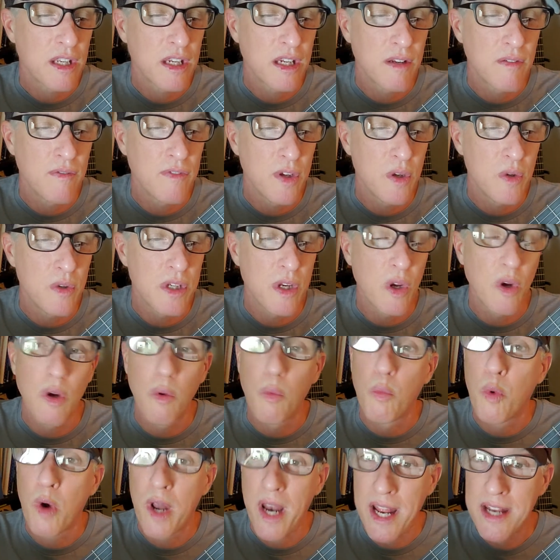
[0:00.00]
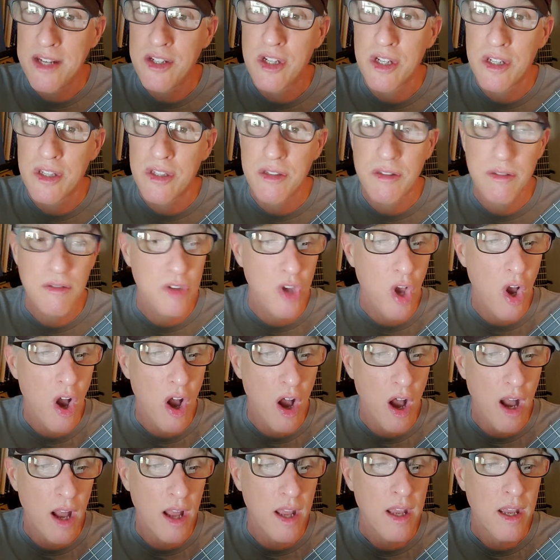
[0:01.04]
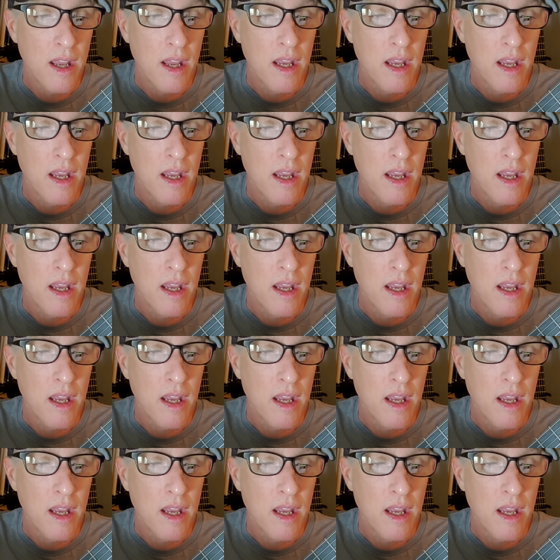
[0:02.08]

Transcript: confusing. What I just taught,